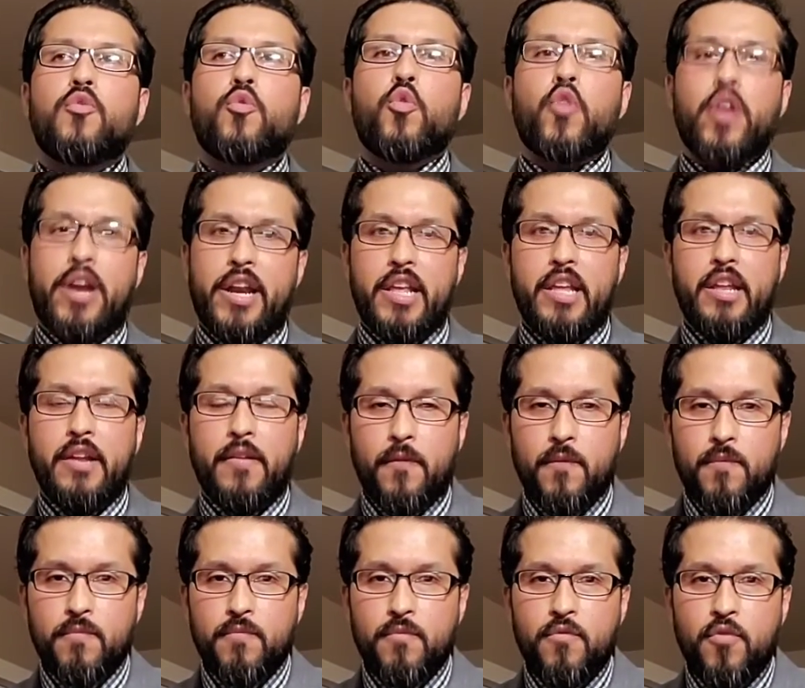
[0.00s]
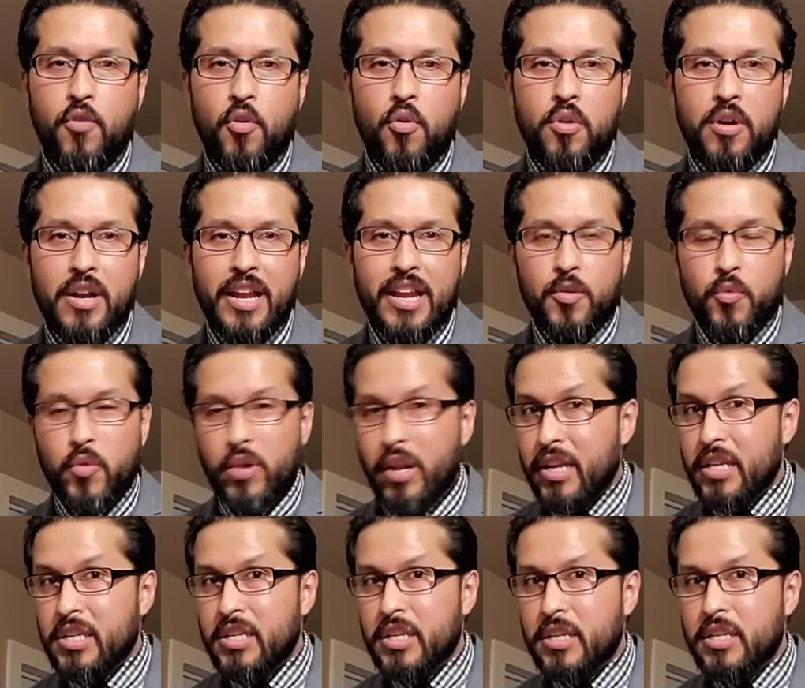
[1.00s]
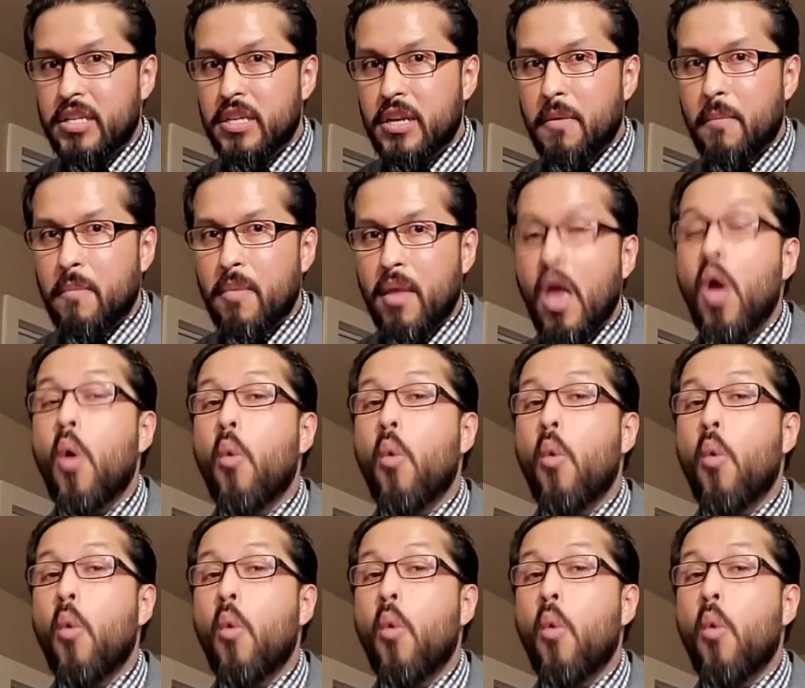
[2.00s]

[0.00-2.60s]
ready for a relationship,